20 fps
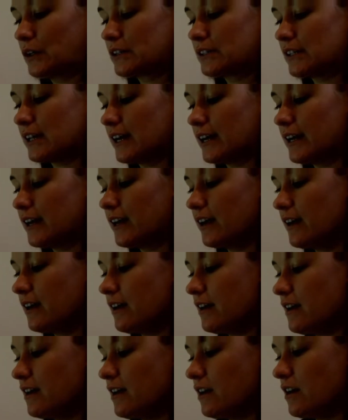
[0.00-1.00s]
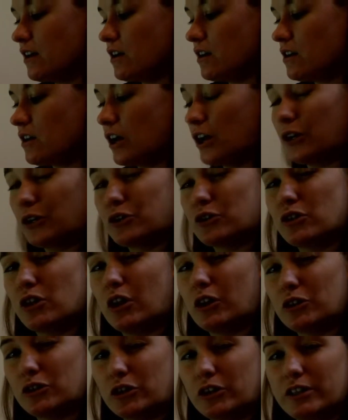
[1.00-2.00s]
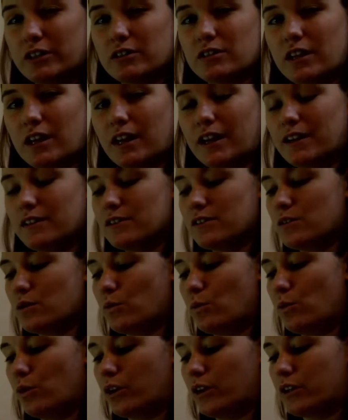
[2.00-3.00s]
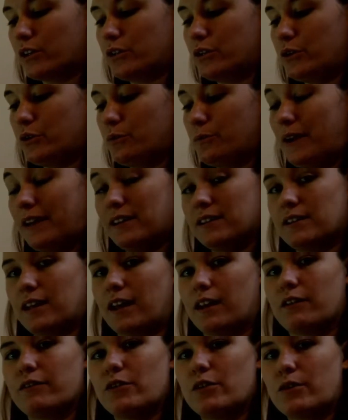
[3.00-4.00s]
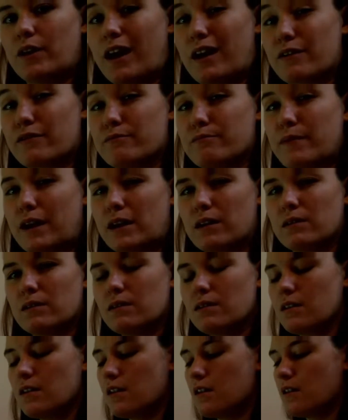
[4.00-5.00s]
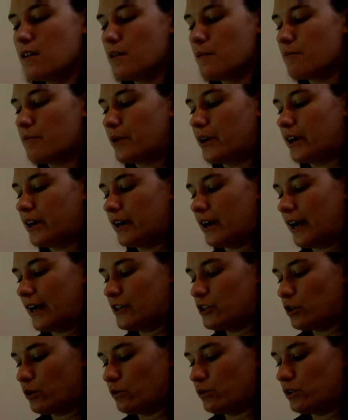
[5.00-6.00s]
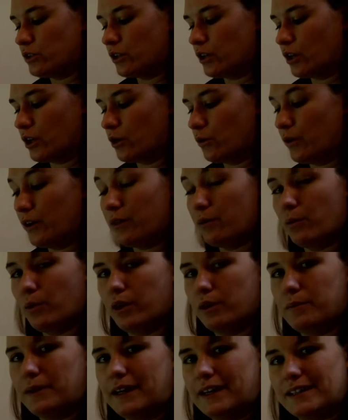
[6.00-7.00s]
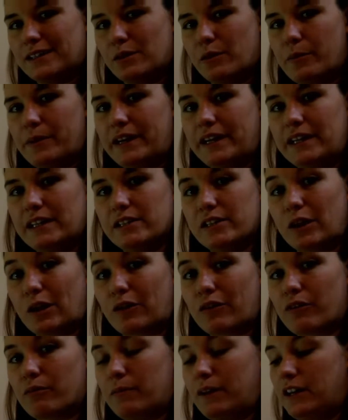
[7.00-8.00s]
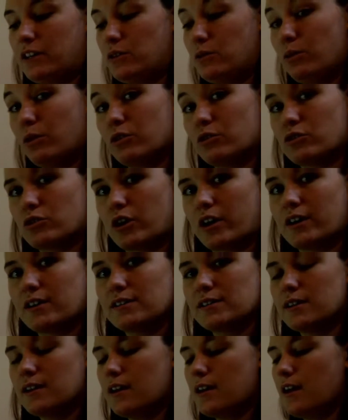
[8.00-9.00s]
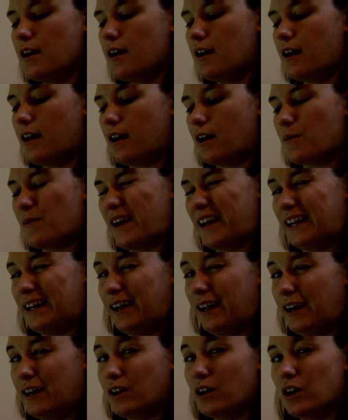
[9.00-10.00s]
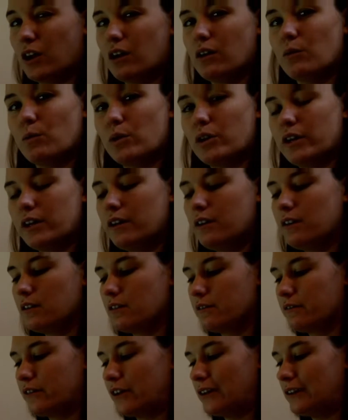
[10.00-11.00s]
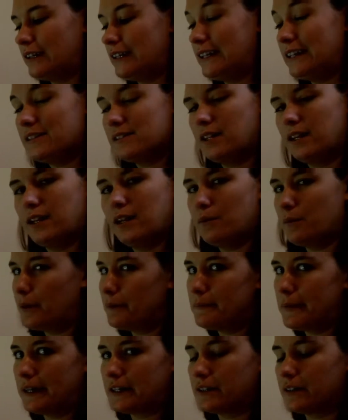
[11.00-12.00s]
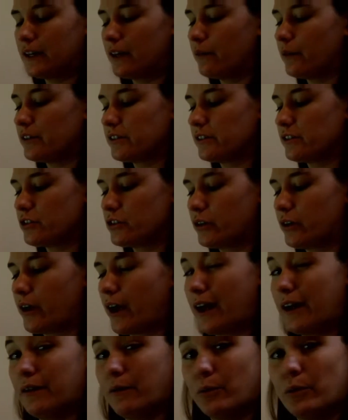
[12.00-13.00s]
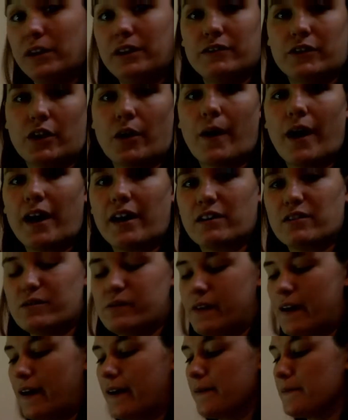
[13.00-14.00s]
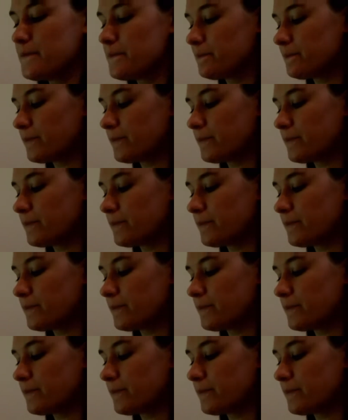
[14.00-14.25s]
looks like. Our alternate designs were to make the xylophone out of metal, but I chose to go with wood because it would be easier for me to construct. I can cut wood fairly easily, but metal I wasn't sure I would even know how to do that.